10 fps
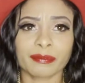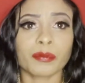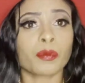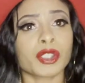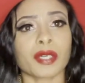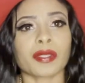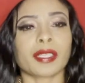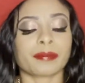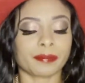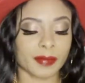What y'all think?
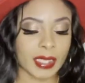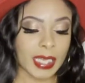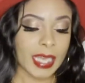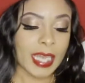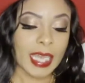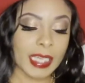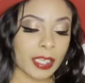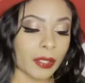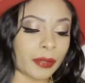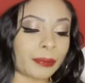
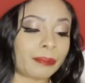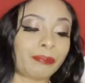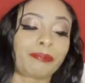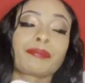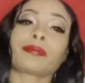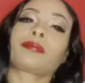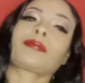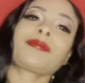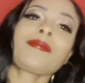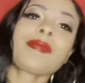Anywho,
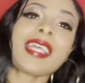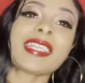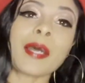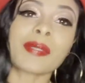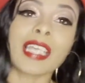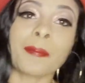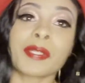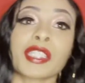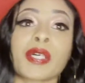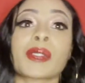that was
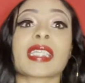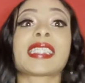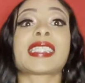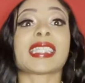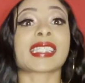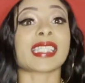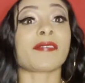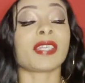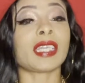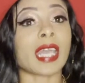episodes 6,
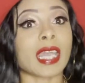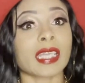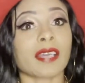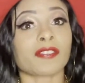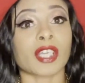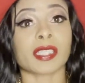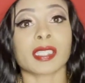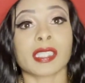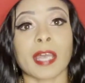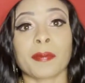7, and 8 of
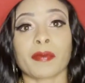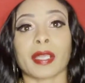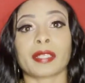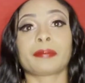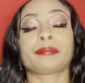Jocelyn's Cabaret.